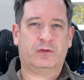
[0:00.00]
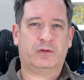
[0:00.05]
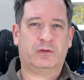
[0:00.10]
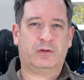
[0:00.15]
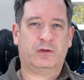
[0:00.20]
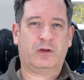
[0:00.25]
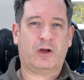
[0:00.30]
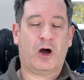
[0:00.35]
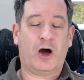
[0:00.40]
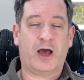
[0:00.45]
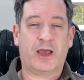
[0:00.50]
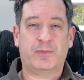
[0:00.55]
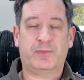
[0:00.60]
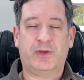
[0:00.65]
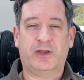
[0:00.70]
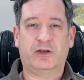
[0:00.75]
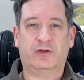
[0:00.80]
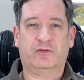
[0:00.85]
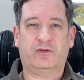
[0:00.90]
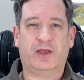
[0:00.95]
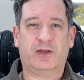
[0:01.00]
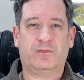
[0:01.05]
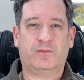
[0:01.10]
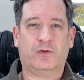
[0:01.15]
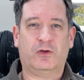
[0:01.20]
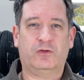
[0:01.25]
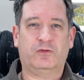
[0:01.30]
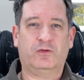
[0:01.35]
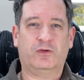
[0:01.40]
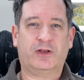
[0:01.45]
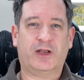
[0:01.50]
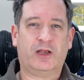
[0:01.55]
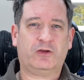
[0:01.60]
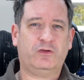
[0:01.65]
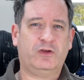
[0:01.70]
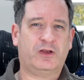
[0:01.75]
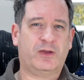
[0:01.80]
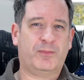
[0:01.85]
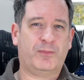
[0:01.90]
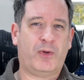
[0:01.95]
high impedance headphones. You can
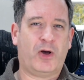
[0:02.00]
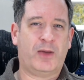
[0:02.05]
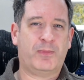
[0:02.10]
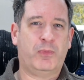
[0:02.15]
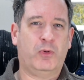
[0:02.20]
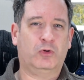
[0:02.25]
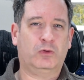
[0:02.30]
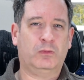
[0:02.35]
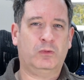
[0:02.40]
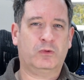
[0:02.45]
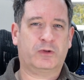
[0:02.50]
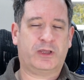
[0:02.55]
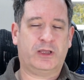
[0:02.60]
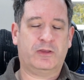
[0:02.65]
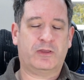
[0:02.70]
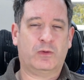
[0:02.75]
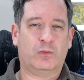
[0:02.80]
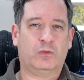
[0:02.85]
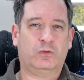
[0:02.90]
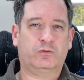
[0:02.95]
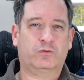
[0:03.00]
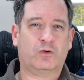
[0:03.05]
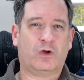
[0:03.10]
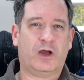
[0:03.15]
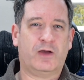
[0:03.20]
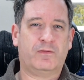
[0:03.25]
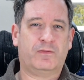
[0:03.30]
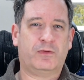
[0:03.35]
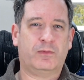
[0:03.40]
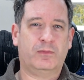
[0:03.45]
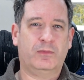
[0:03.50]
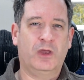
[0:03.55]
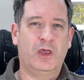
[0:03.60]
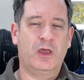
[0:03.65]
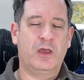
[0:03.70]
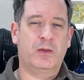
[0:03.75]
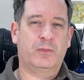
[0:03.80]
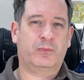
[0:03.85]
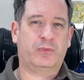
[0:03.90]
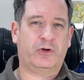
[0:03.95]
actually buy portable gear that will drive them
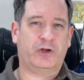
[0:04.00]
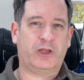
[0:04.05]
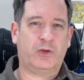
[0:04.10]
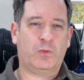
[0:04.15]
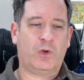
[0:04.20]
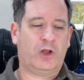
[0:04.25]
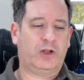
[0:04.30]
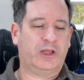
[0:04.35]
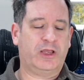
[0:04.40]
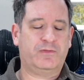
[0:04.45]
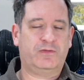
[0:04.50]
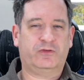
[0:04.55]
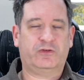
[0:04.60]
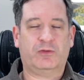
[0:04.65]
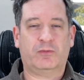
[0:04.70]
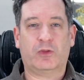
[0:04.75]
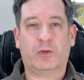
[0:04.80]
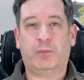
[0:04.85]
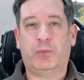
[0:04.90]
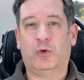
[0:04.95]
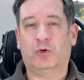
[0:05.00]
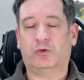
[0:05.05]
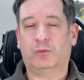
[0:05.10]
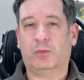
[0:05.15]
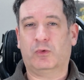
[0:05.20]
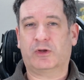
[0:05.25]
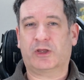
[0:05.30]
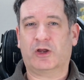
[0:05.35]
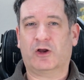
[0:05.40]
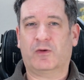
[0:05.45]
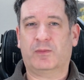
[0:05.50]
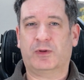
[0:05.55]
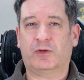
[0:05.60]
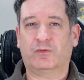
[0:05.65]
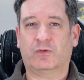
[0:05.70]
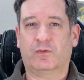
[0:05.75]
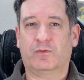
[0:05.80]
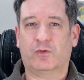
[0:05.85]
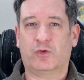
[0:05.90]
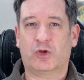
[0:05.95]
pretty well. Even some of the portable gear I've been
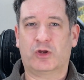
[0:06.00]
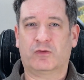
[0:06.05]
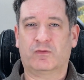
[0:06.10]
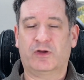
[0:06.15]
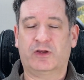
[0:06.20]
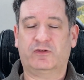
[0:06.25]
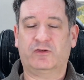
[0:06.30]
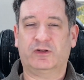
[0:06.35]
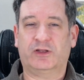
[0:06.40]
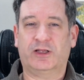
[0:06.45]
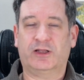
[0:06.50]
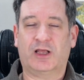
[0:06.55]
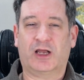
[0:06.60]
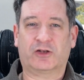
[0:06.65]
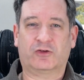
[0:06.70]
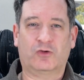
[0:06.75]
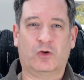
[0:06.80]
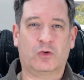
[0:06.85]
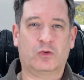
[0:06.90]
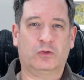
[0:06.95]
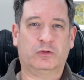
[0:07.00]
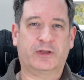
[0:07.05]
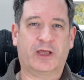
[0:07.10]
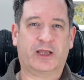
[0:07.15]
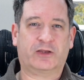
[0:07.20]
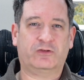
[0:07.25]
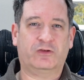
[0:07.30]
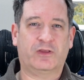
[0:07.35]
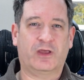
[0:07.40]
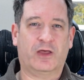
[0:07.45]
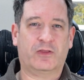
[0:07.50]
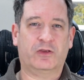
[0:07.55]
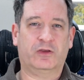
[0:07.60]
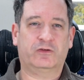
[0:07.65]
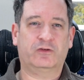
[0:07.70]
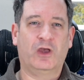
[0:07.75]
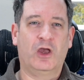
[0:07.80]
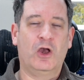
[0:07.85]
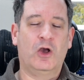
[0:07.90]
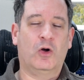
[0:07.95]
reviewing recently, like Dongle DACs and the
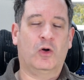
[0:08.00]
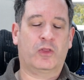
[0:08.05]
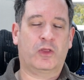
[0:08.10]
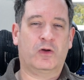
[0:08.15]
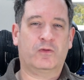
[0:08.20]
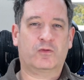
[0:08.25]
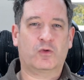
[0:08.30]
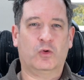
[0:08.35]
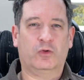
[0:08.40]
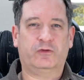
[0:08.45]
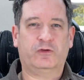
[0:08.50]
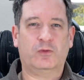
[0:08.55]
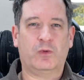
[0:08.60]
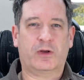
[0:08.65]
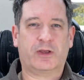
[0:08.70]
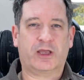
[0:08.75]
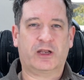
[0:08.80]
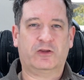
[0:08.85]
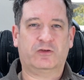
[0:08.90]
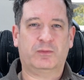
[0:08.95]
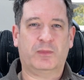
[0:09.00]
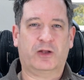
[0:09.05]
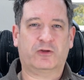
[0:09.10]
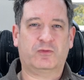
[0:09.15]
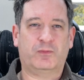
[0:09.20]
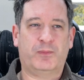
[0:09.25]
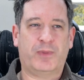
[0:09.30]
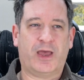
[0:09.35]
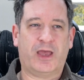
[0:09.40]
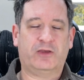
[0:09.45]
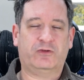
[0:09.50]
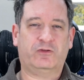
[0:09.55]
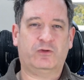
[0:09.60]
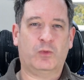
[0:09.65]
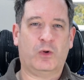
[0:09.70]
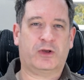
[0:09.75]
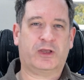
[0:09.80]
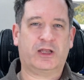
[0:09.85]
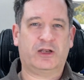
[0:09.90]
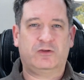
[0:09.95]
others, although of course you won't get as much bass, you
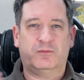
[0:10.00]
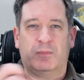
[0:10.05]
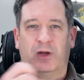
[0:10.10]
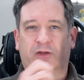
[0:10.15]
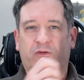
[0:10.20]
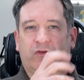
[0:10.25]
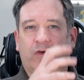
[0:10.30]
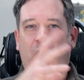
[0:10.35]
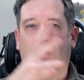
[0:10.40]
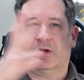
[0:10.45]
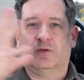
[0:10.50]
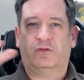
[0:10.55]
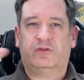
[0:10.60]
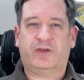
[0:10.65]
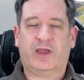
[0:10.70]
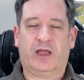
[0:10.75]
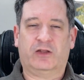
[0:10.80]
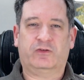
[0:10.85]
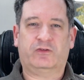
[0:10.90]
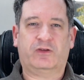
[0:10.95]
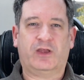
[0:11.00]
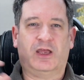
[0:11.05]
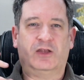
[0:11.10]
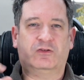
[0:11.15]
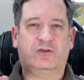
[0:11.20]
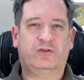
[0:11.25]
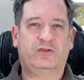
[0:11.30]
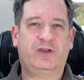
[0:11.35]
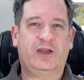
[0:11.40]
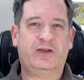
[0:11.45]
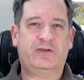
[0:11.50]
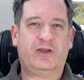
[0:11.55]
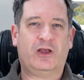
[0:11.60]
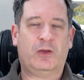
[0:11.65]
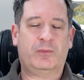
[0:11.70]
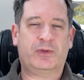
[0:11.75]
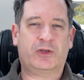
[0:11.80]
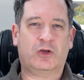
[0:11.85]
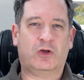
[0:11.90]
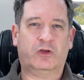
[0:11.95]
won't get as much kind of soundstage and
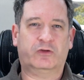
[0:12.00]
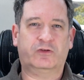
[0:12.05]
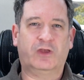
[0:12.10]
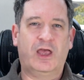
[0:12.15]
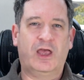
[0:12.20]
detail, because